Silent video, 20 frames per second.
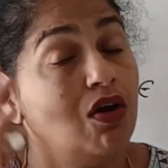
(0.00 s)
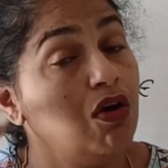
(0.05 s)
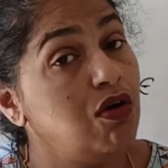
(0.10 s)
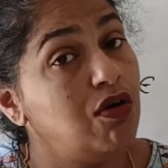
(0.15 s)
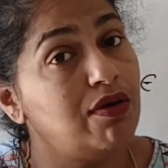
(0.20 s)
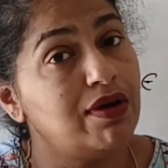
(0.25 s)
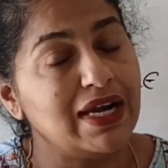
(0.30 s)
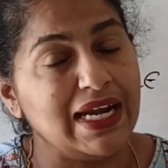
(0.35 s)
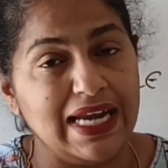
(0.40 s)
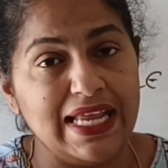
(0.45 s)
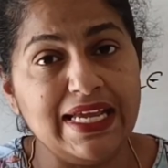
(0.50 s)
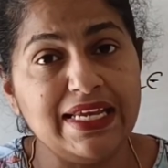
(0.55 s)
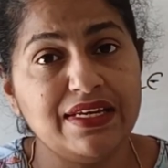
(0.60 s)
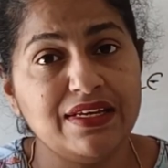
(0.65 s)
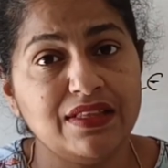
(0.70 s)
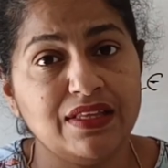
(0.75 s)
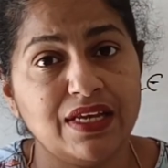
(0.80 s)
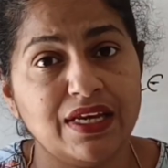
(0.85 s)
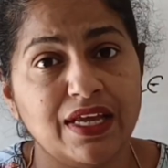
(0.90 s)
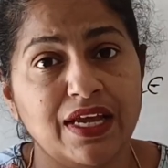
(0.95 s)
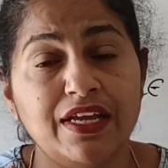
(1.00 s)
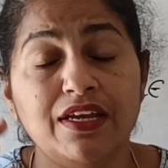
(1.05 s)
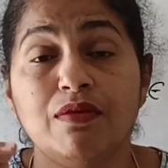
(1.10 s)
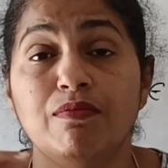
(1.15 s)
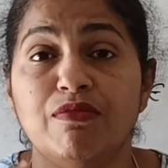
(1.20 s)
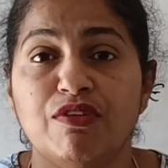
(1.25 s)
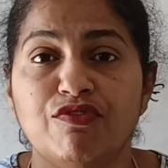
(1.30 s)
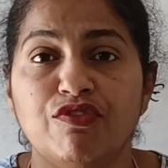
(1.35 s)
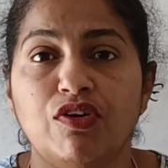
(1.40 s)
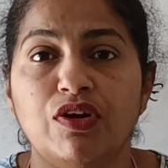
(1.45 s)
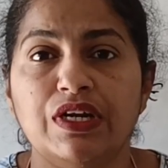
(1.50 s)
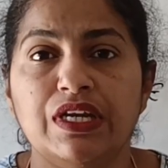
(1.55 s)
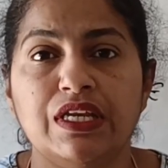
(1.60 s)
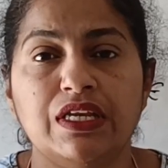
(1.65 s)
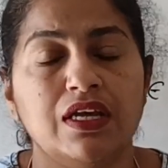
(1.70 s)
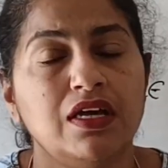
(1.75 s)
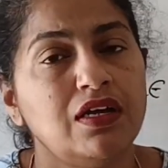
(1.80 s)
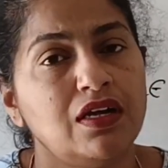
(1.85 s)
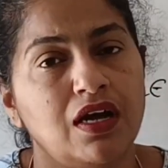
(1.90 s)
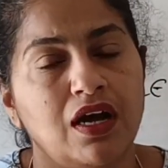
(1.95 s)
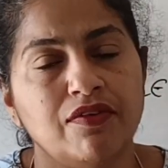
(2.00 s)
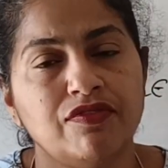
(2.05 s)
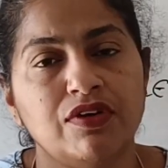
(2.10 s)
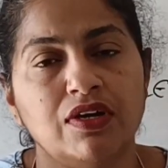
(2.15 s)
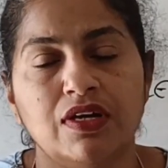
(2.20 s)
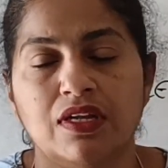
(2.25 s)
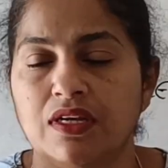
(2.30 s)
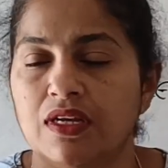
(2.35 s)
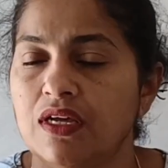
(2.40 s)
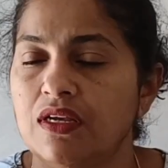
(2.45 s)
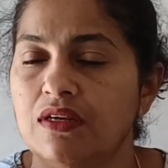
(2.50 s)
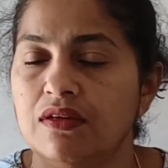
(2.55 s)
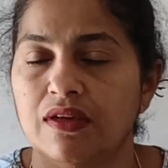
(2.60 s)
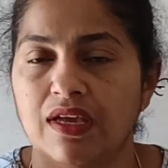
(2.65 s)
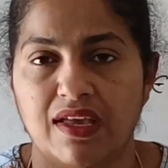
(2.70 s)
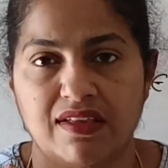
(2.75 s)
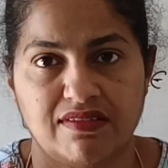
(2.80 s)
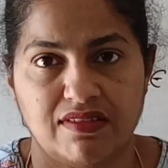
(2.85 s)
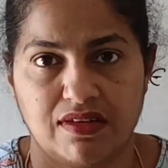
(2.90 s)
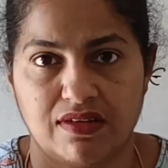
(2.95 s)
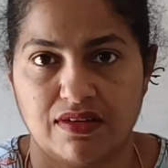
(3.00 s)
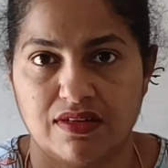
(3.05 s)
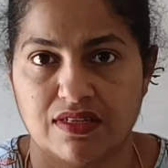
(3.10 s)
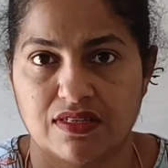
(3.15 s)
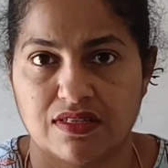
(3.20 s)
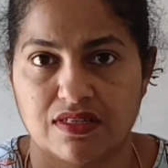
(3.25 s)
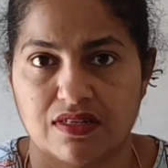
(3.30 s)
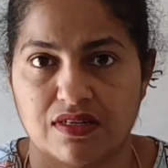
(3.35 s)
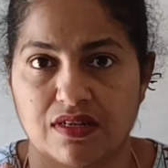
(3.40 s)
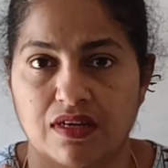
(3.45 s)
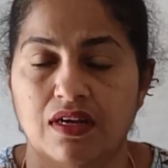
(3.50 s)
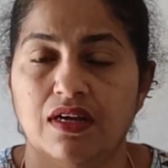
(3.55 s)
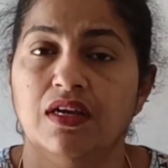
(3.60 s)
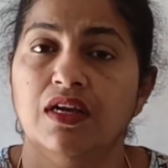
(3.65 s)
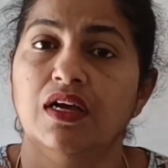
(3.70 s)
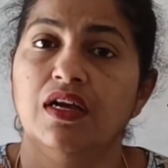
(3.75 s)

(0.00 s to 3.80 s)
or late in the night, before dinner, after dinner, etc., etc.